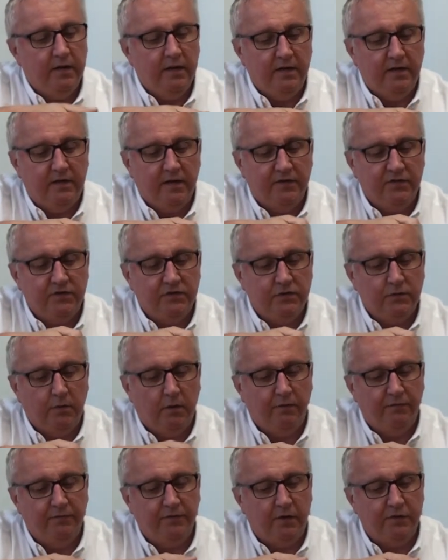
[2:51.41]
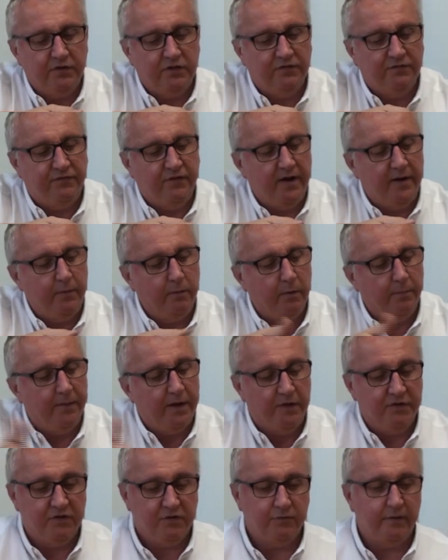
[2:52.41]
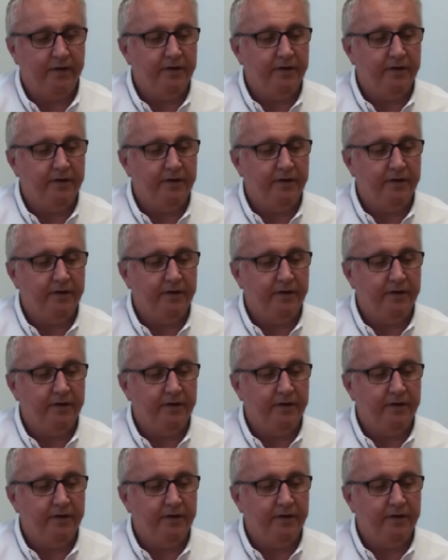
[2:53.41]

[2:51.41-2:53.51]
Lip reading: It doesn't, so I'll just find where it balances.